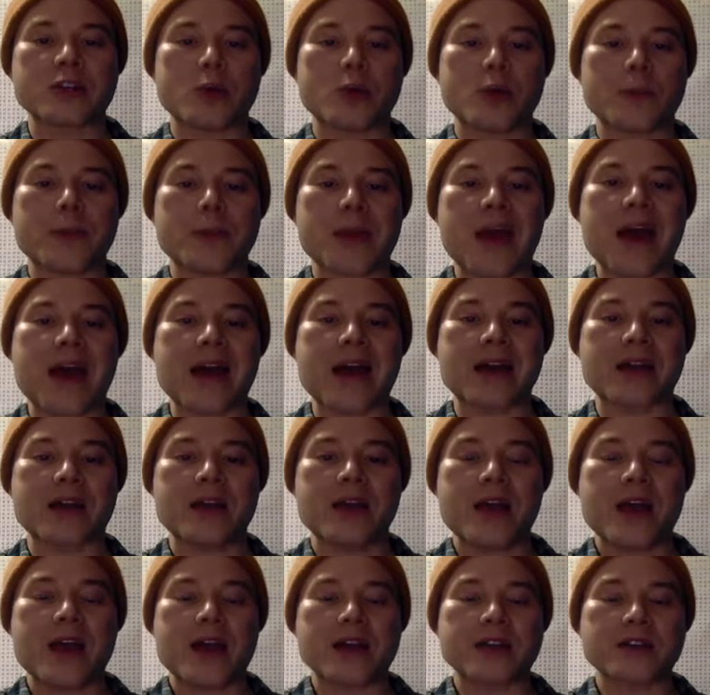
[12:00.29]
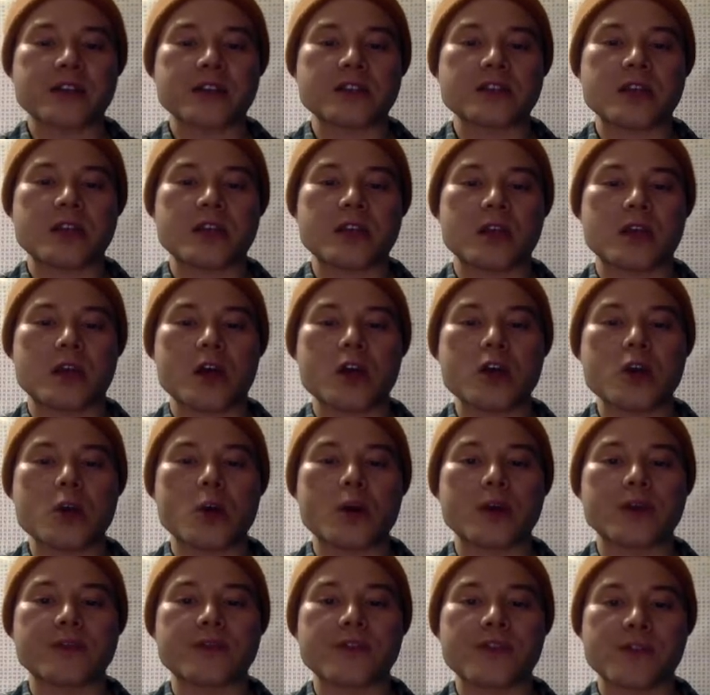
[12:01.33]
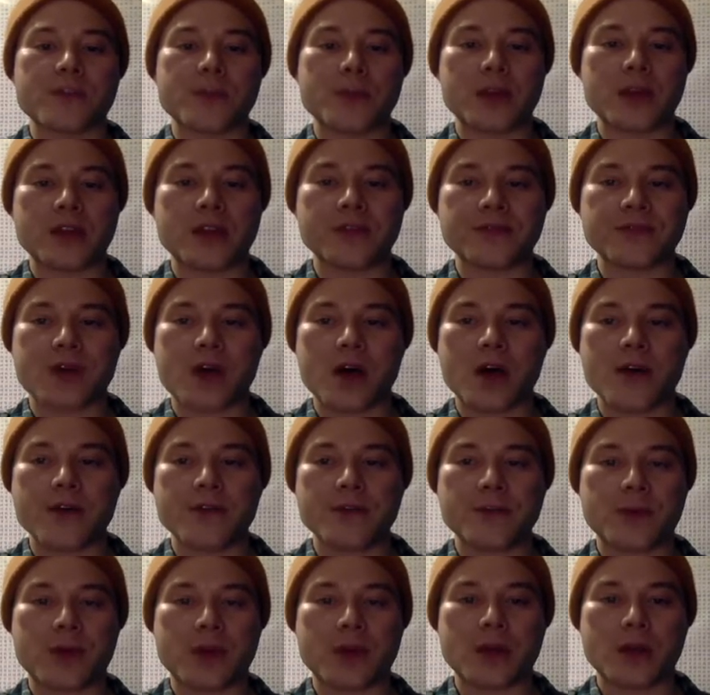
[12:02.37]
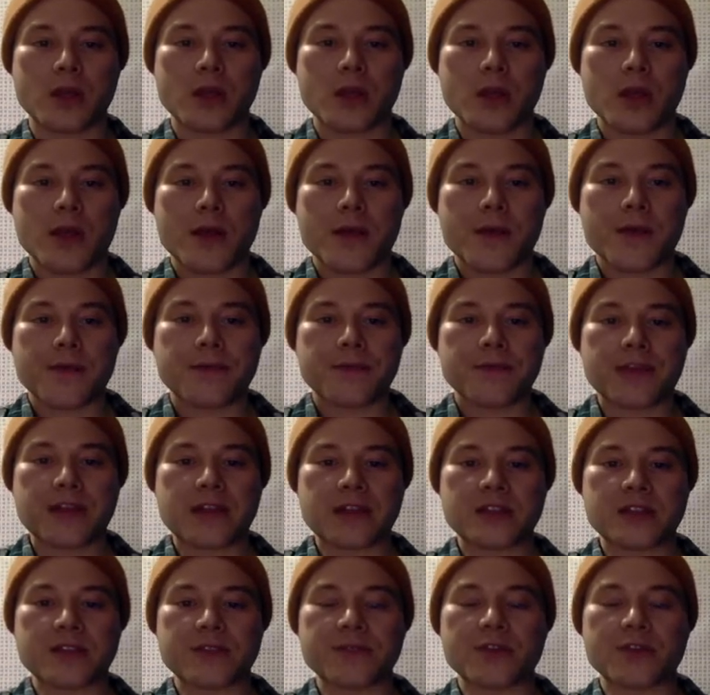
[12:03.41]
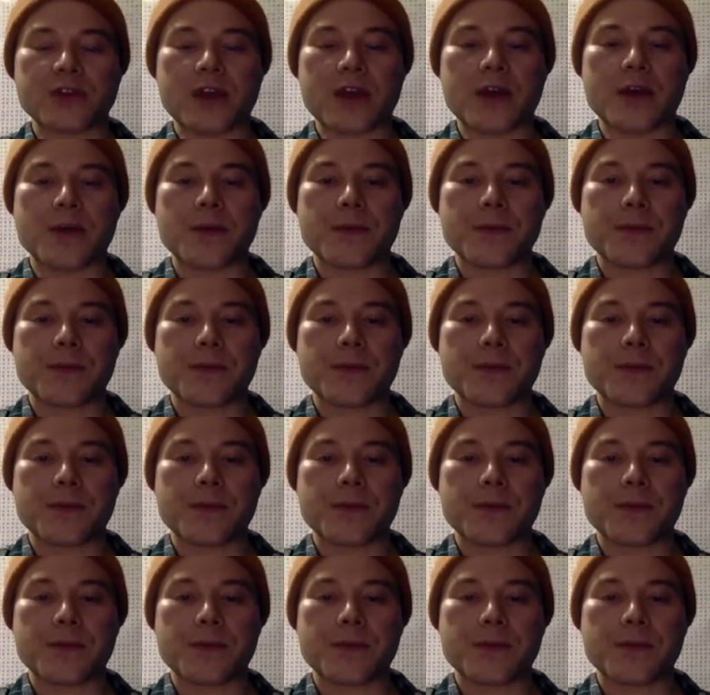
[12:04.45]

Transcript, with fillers: unpack. As I said, uh, annoying for everybody involved, but that's it for now.